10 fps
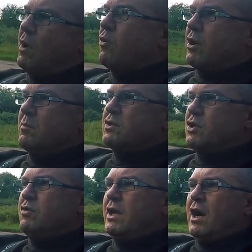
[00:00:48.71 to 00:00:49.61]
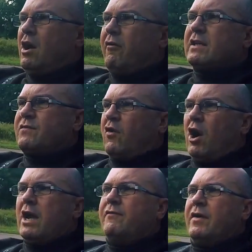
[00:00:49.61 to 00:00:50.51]
welcome to the
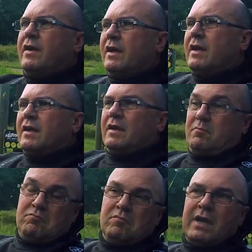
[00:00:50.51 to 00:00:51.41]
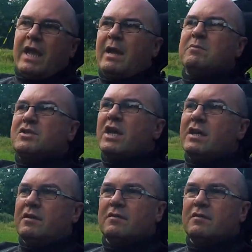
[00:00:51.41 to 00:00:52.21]
RX5 MC.